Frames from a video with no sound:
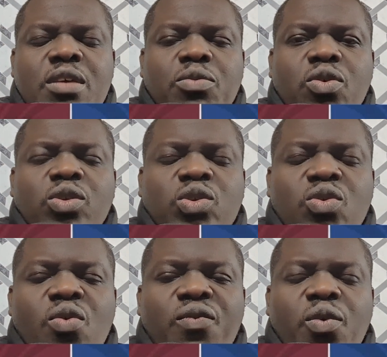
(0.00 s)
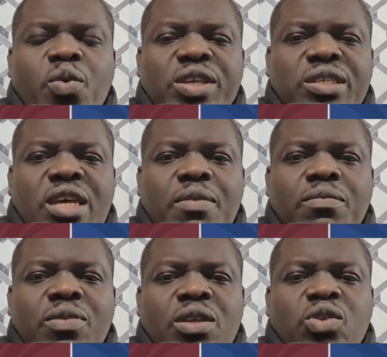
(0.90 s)
I'm going to go for West
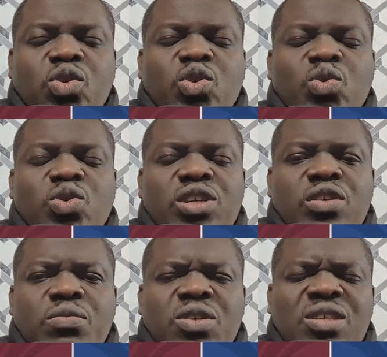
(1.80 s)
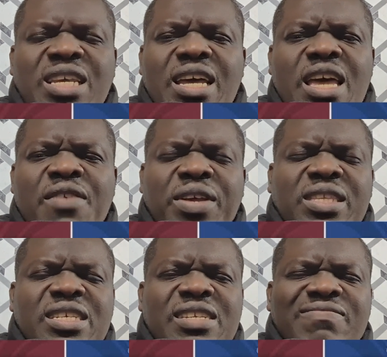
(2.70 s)
Ham 2-0, because at
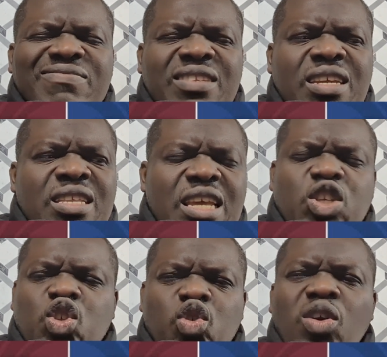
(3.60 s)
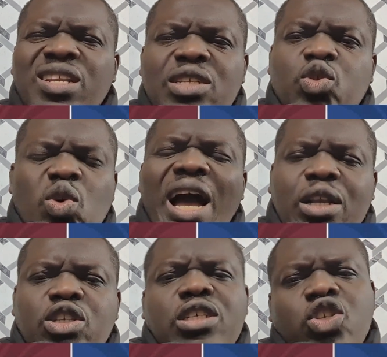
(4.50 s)
Everton, they're struggling to
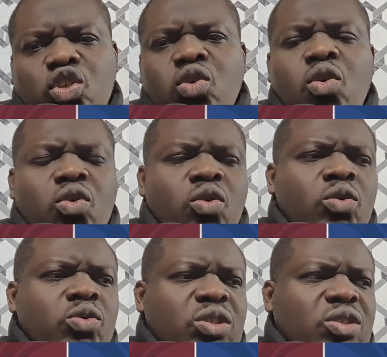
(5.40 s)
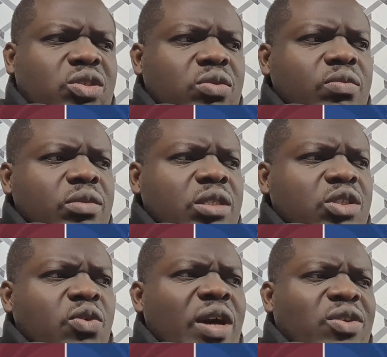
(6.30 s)
actually score goals.
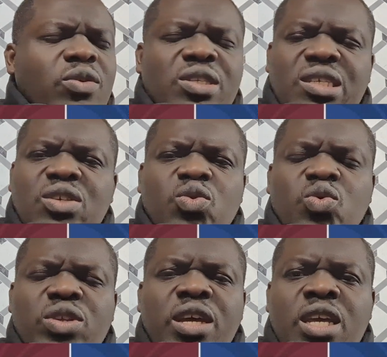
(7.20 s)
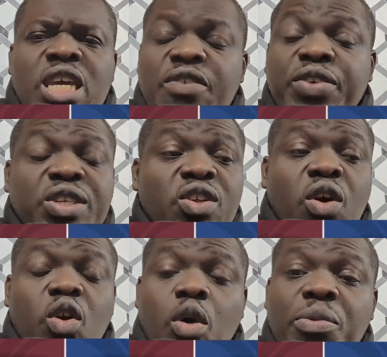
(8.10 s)
So I don't see if it's
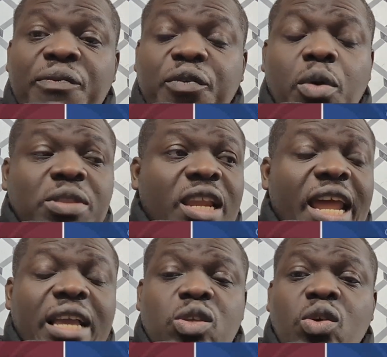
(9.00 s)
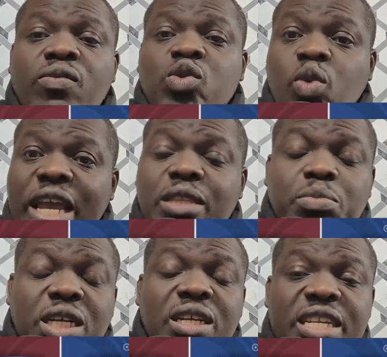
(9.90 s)
not coming from the likes of Dwight
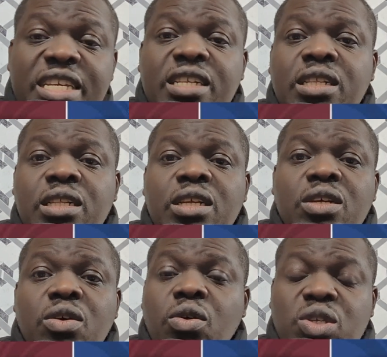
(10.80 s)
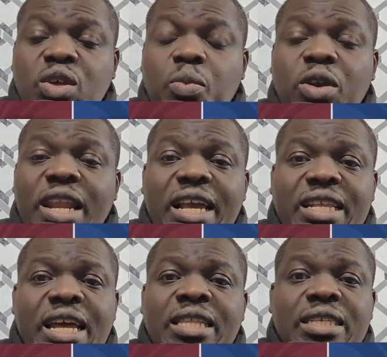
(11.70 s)
McNeil or someone like
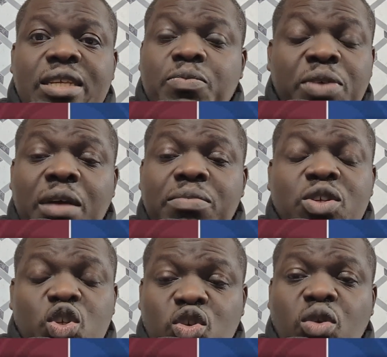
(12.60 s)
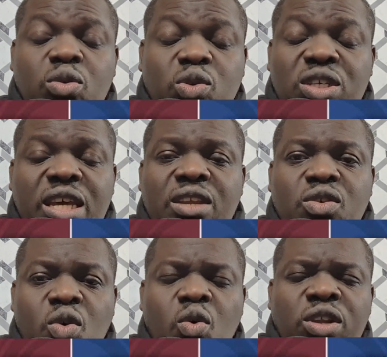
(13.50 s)
that, they probably struggle to get a
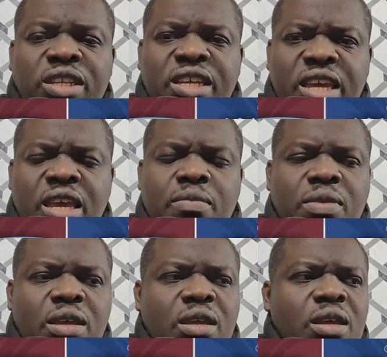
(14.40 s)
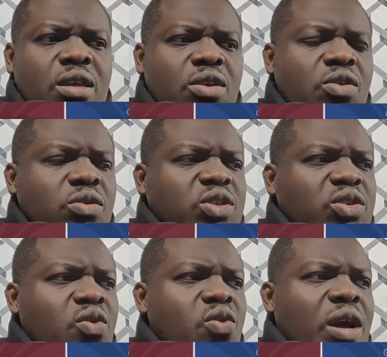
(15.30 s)
goal in the game.
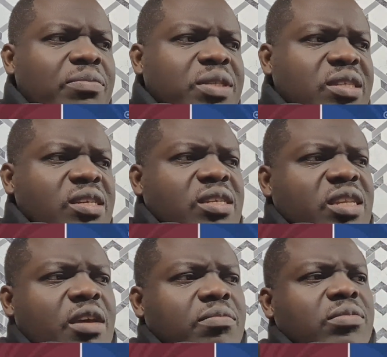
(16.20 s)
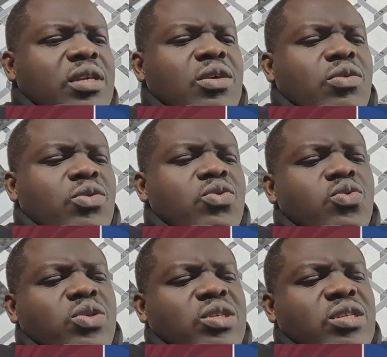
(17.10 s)
So I'm seeing them
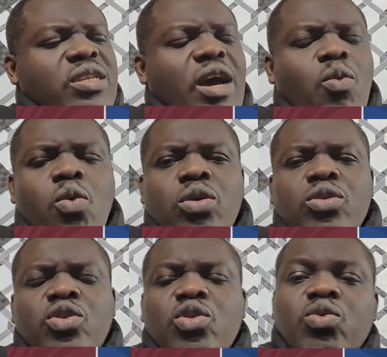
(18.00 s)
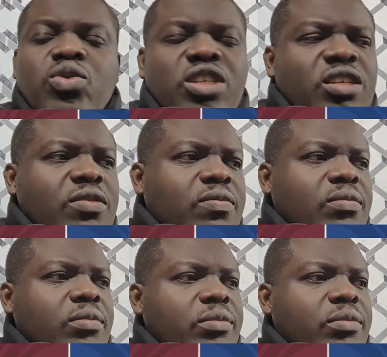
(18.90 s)
losing that one 2-0.